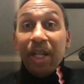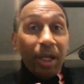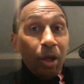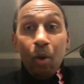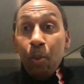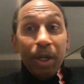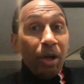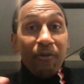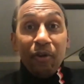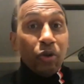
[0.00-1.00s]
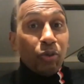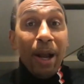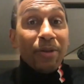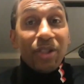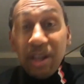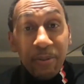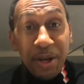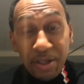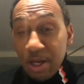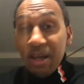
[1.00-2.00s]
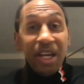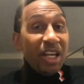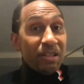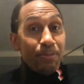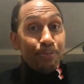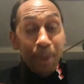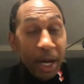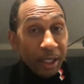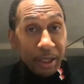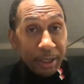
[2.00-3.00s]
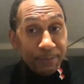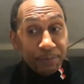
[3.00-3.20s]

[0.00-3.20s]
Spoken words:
let alone winning a first-round series, is butter.